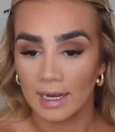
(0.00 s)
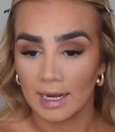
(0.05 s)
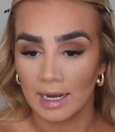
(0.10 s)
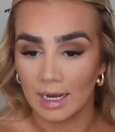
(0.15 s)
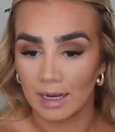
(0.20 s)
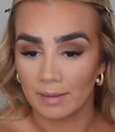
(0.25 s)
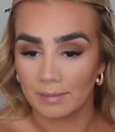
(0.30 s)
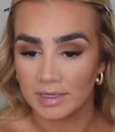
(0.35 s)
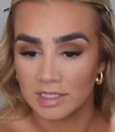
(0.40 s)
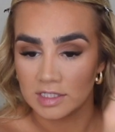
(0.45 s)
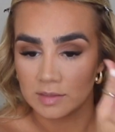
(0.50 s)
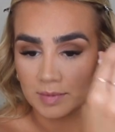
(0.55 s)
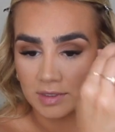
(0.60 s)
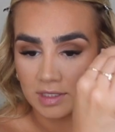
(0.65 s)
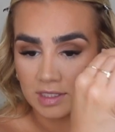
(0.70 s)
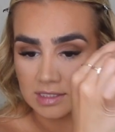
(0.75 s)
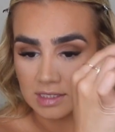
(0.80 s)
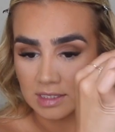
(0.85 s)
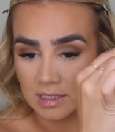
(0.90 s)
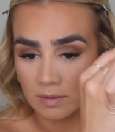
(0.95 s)
It's
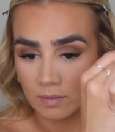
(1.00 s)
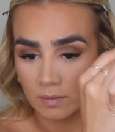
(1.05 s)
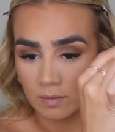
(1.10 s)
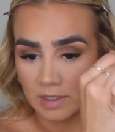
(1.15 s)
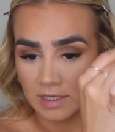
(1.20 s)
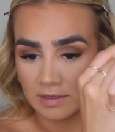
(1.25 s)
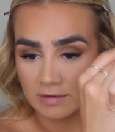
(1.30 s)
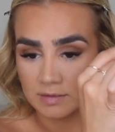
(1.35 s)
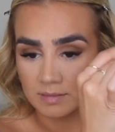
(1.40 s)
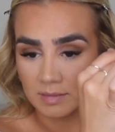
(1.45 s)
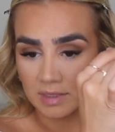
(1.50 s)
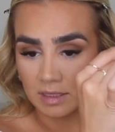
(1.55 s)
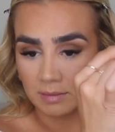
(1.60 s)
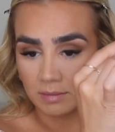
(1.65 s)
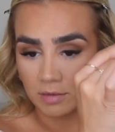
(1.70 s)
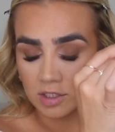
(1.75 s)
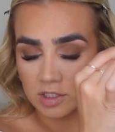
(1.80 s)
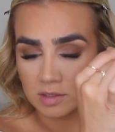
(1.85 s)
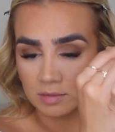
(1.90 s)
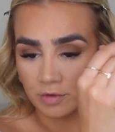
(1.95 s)
because it gives me the
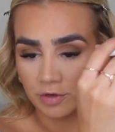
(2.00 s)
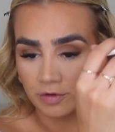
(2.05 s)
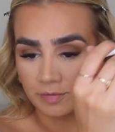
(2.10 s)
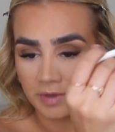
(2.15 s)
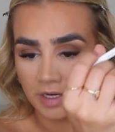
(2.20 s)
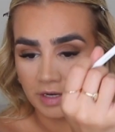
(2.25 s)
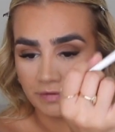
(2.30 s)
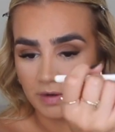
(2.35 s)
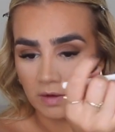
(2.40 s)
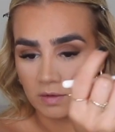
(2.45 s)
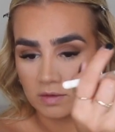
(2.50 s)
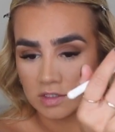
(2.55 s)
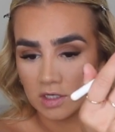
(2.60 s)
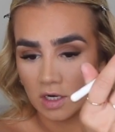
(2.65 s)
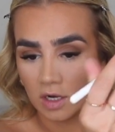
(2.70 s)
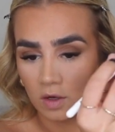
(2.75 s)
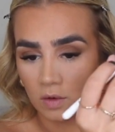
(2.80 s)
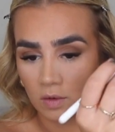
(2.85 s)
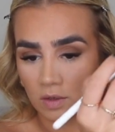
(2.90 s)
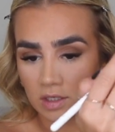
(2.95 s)
most movement. If I was to
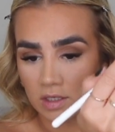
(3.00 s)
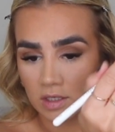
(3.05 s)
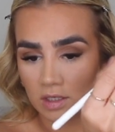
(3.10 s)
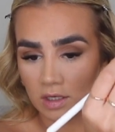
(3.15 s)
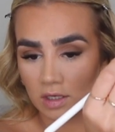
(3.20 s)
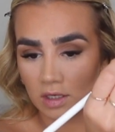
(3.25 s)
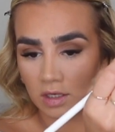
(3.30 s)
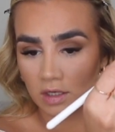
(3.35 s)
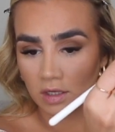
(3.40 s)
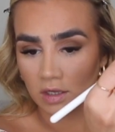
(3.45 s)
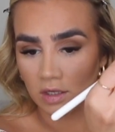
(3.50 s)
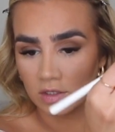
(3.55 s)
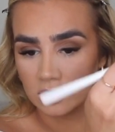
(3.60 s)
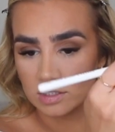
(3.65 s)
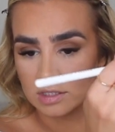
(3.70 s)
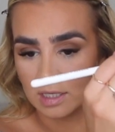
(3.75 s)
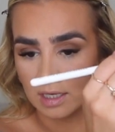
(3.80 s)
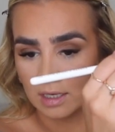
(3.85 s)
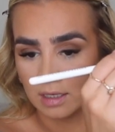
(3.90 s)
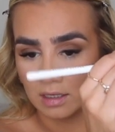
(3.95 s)
hold it
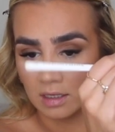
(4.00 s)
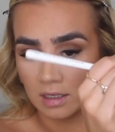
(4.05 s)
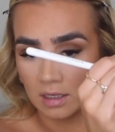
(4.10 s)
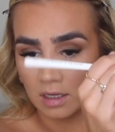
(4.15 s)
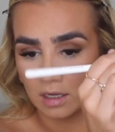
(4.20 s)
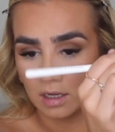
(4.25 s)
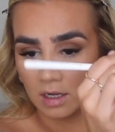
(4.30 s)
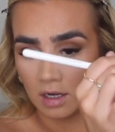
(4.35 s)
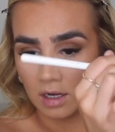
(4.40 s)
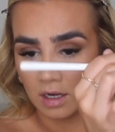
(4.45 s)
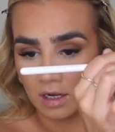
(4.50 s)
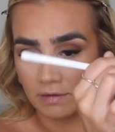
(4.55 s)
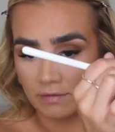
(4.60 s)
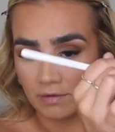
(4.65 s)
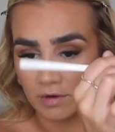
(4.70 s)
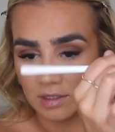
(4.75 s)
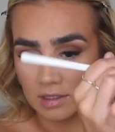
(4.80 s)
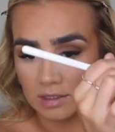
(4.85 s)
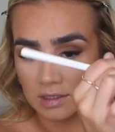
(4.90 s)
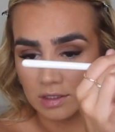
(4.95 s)
closer, I've
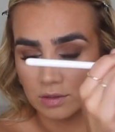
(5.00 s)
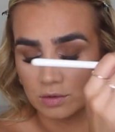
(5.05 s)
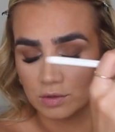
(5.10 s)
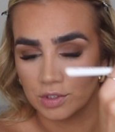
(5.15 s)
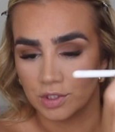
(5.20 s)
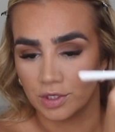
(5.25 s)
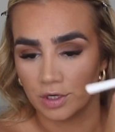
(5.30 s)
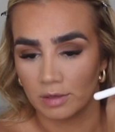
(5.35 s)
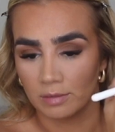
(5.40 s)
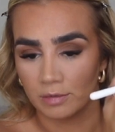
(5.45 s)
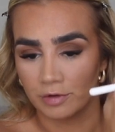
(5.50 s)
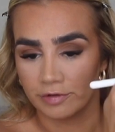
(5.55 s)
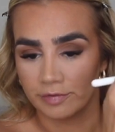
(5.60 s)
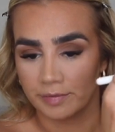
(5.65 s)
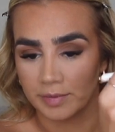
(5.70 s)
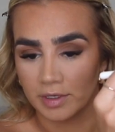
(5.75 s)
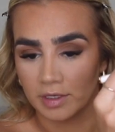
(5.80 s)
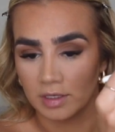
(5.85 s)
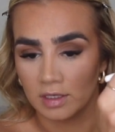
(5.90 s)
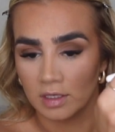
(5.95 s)
got little to no
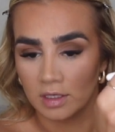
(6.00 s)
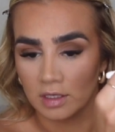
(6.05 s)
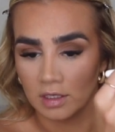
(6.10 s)
movement.